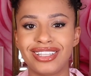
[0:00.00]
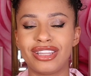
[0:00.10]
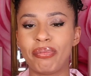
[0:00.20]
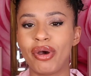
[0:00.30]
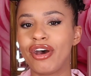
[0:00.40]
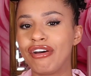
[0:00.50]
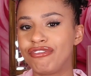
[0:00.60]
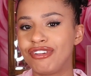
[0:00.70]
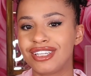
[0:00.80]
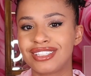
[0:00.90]
the
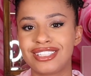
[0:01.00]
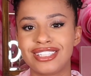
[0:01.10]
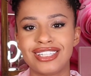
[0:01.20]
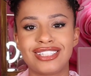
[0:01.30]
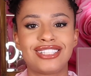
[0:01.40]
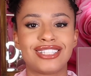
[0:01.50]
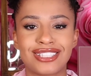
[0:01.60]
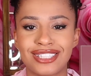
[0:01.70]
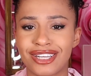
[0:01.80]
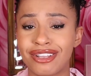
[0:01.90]
perfect
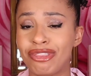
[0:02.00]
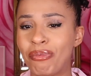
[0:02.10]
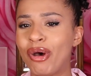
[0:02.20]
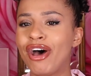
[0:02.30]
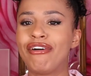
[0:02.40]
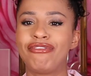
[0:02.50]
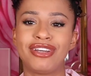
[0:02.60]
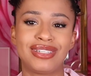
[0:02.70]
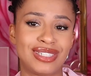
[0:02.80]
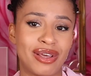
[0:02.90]
sister, the
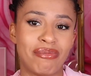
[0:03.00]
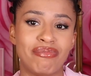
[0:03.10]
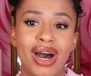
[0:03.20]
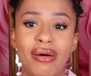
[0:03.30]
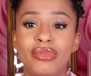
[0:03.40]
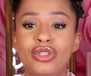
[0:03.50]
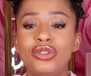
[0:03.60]
perfect mum.